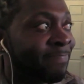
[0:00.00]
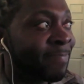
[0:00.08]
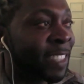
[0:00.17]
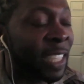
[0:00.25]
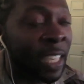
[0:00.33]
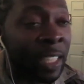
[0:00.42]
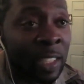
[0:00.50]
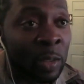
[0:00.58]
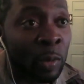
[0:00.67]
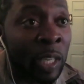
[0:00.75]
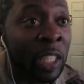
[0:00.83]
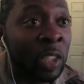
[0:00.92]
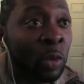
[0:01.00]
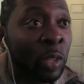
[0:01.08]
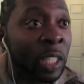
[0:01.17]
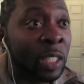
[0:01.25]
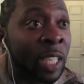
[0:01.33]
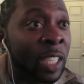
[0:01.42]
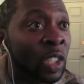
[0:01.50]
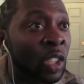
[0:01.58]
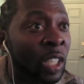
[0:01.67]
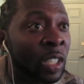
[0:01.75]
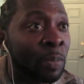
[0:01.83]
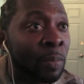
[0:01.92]
sense, what he's doing
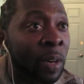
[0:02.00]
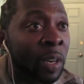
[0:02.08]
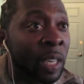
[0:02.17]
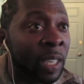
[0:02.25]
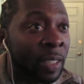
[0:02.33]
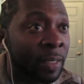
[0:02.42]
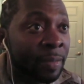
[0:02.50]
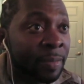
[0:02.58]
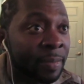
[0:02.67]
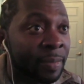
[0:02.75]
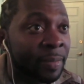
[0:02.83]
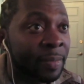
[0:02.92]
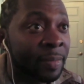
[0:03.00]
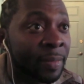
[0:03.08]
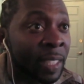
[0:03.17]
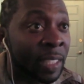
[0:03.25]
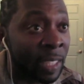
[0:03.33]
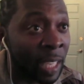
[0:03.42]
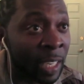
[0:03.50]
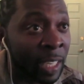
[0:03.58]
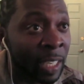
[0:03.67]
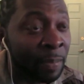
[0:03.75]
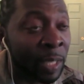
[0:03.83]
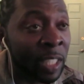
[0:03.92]
is marketing. He's selling
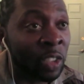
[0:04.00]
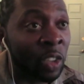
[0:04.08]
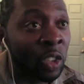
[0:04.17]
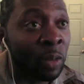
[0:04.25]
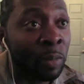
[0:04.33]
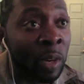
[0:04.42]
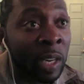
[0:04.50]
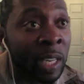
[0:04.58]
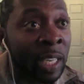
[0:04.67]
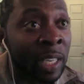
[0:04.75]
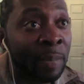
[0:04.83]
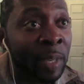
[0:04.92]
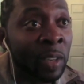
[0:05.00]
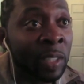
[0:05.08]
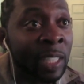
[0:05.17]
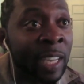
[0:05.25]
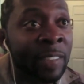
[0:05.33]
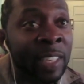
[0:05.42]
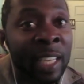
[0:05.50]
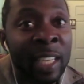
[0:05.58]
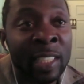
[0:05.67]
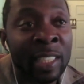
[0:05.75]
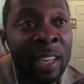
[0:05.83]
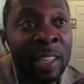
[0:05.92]
it, but he's also marketing it, because every day
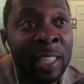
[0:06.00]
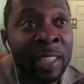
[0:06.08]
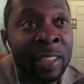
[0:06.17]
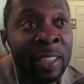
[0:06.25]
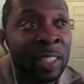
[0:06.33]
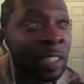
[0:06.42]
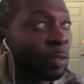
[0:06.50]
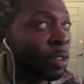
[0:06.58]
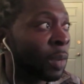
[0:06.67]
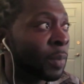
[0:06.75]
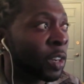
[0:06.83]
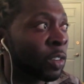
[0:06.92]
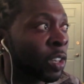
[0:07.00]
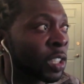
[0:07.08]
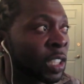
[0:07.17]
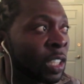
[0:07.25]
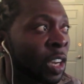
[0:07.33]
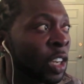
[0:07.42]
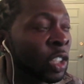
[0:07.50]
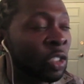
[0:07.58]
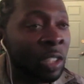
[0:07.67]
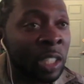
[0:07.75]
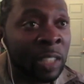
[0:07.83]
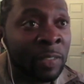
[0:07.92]
he's out there, he's coming across
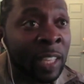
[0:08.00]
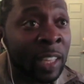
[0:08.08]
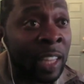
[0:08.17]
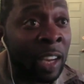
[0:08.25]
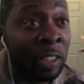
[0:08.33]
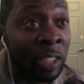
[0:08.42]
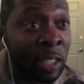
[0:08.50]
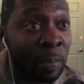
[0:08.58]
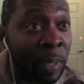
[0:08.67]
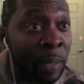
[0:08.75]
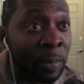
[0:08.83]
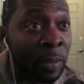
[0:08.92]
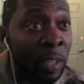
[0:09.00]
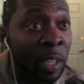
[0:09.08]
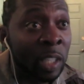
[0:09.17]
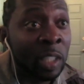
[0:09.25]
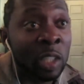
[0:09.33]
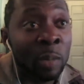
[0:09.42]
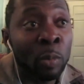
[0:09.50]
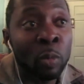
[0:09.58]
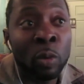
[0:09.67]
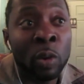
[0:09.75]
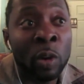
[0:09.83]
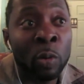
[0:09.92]
hundreds, if not thousands of people. Some
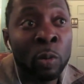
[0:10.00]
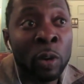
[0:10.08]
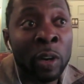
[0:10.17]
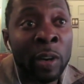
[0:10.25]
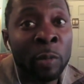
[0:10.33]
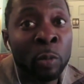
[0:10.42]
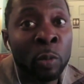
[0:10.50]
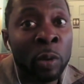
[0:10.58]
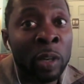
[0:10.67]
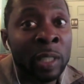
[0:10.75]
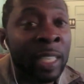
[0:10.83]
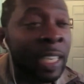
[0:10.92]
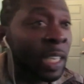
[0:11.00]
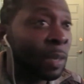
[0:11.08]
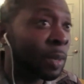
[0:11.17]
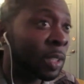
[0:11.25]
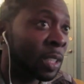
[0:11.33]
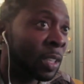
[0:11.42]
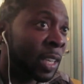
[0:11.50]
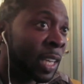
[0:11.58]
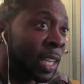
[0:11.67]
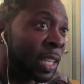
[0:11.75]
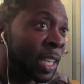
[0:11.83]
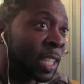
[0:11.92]
who are taking the book to look at
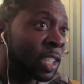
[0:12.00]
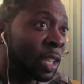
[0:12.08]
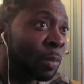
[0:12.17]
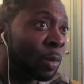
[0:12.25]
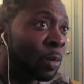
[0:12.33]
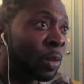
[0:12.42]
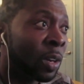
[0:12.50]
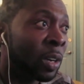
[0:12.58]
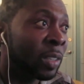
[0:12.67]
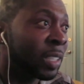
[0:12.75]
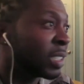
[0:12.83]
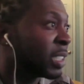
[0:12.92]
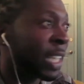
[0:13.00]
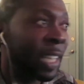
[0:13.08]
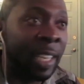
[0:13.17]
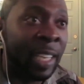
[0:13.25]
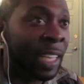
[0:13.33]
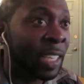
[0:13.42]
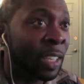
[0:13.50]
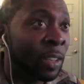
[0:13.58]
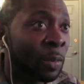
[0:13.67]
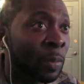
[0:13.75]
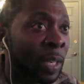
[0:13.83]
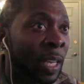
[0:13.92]
it, and some who are just shaking their head no,
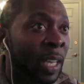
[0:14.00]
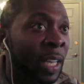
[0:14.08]
but